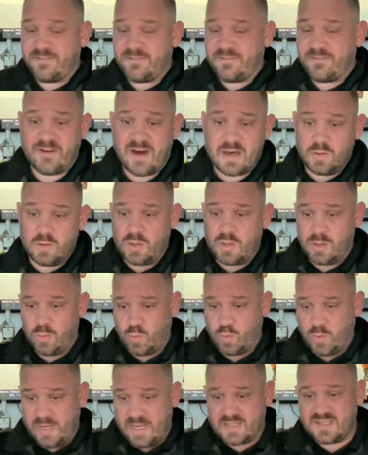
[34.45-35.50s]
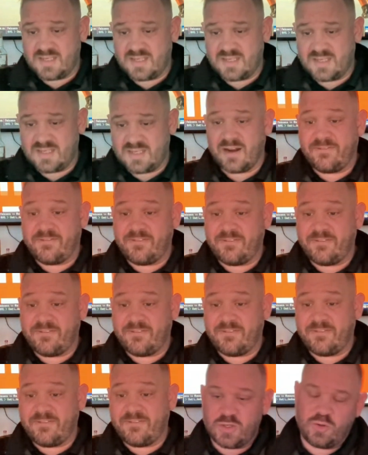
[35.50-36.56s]
and the following week to kind of
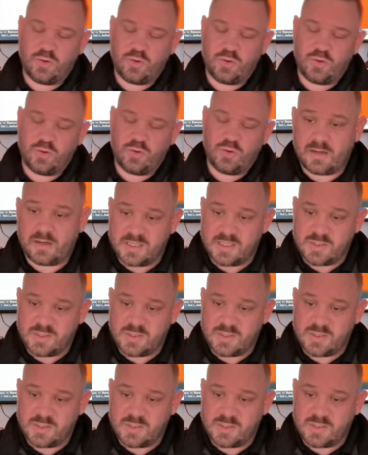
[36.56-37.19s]
fine-tune, right?